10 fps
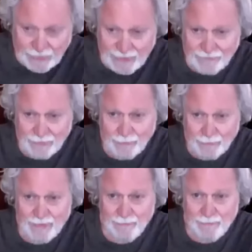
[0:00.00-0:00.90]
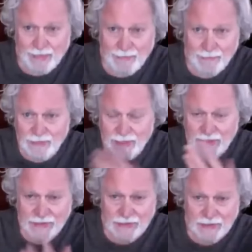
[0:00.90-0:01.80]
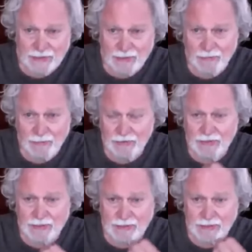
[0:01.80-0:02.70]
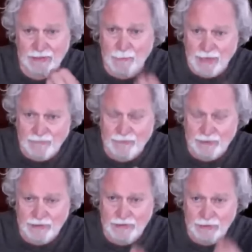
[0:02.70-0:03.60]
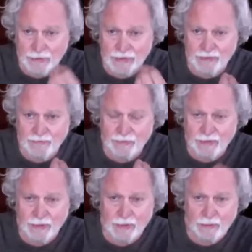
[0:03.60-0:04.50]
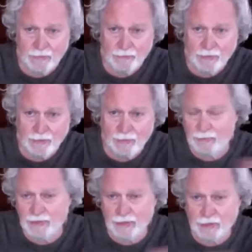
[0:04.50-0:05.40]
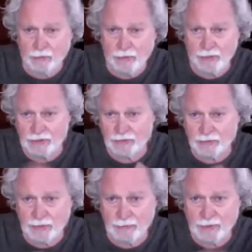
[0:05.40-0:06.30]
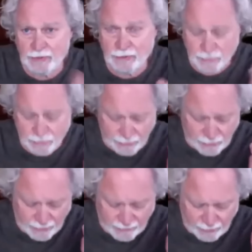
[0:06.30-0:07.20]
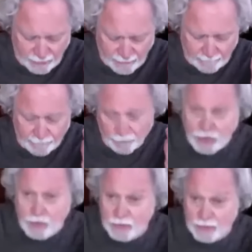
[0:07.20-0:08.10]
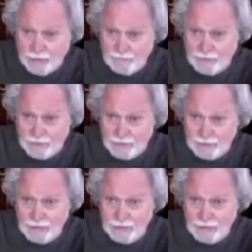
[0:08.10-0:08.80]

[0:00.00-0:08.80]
You have to be baptized, and it's a mikvah, it's Jewish mikvah, but probably in a running stream like the Jordan River. New covenant.